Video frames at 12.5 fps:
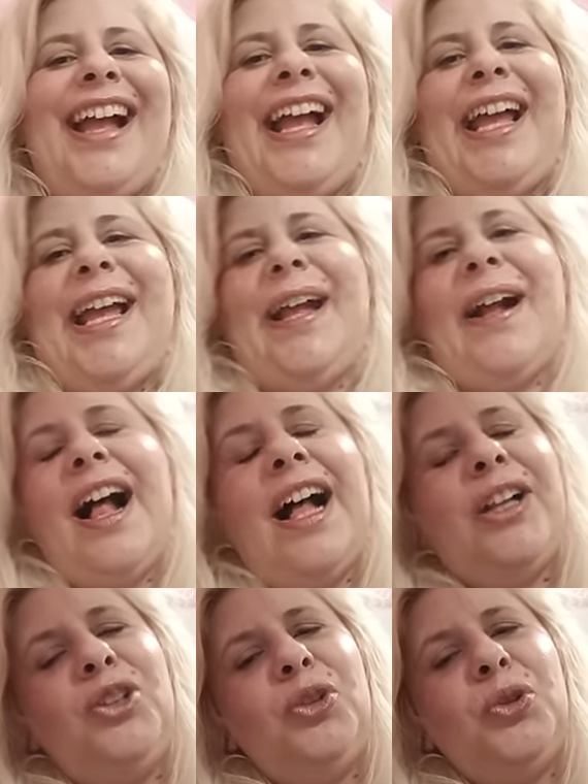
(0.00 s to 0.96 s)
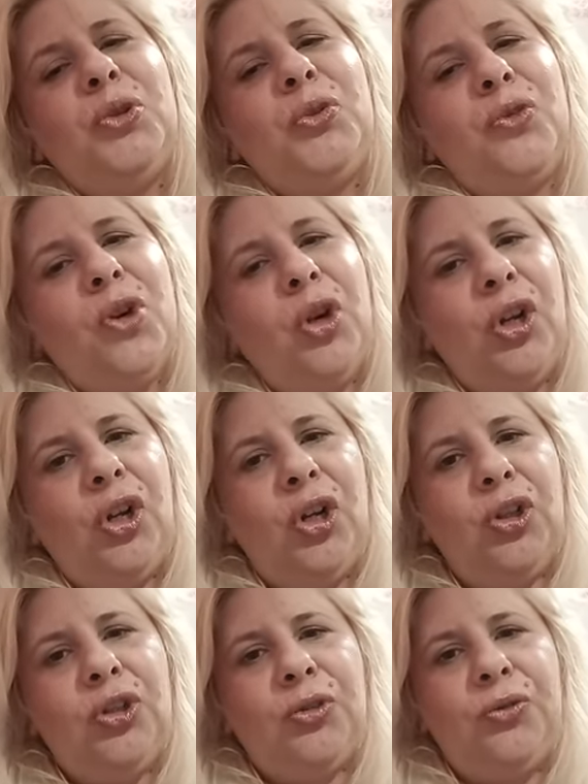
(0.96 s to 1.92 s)
I do follow a
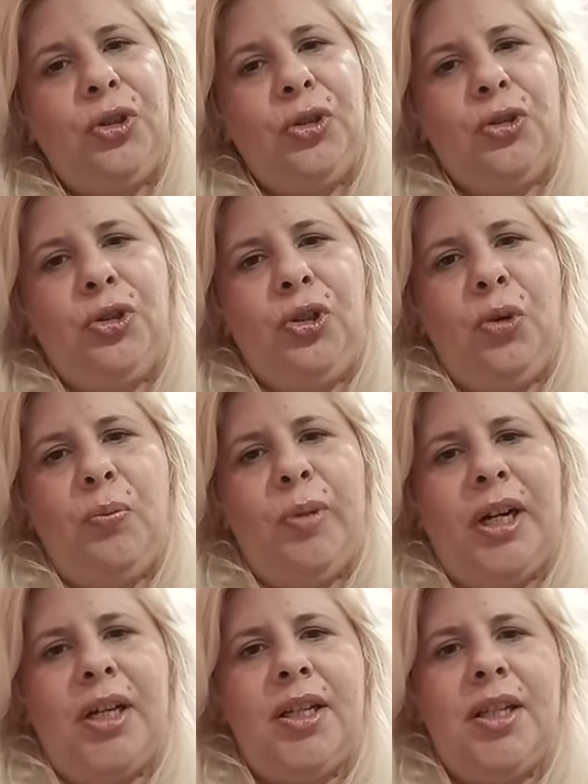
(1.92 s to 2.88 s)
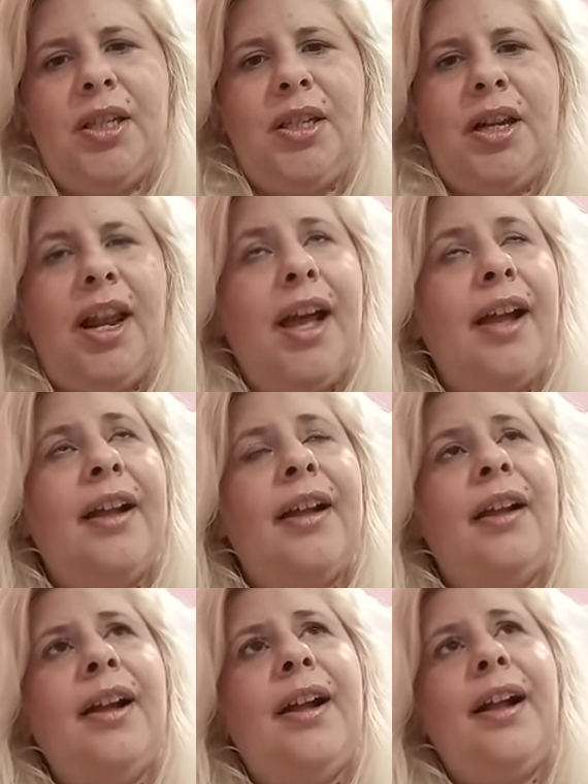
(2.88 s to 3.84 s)
lot of YouTubers, like